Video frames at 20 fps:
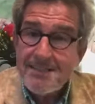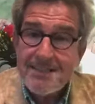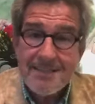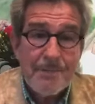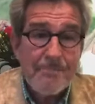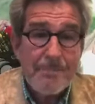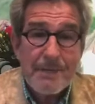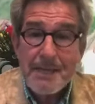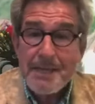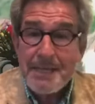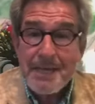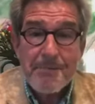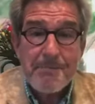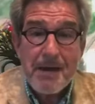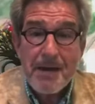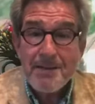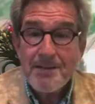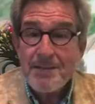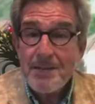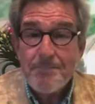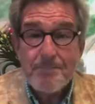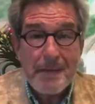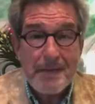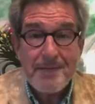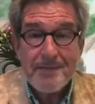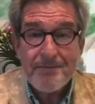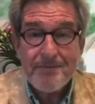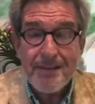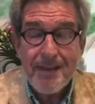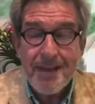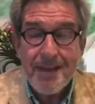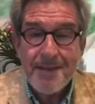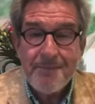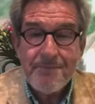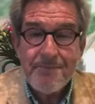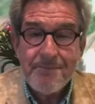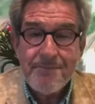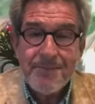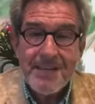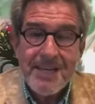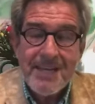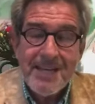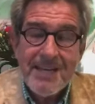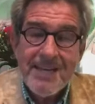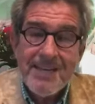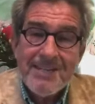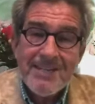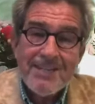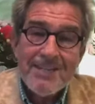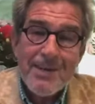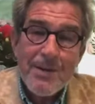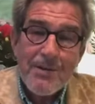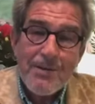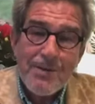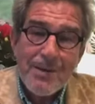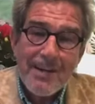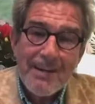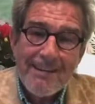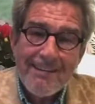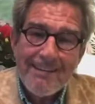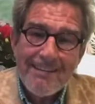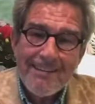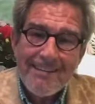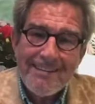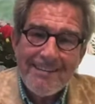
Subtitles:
simply about a butterfly. So,